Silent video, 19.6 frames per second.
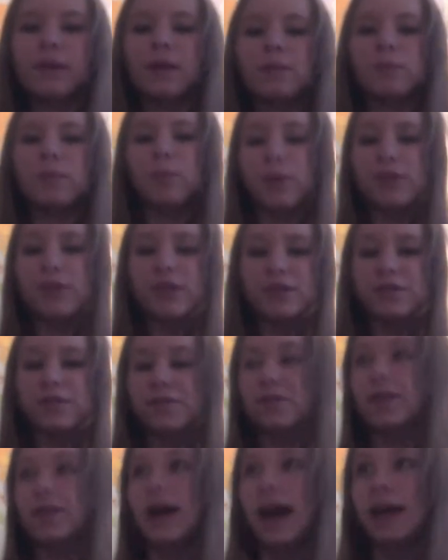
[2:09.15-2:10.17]
But once you've
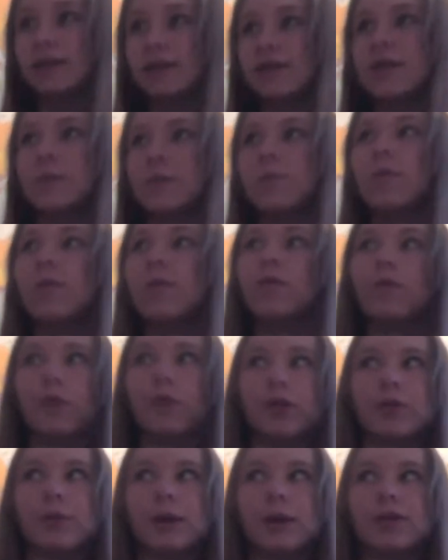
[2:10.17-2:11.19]
asked them for their
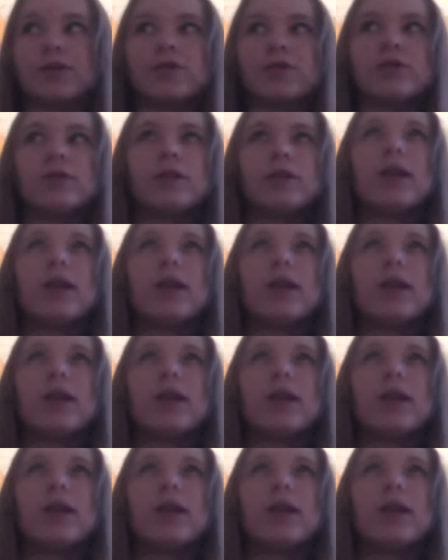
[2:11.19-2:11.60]
pencil,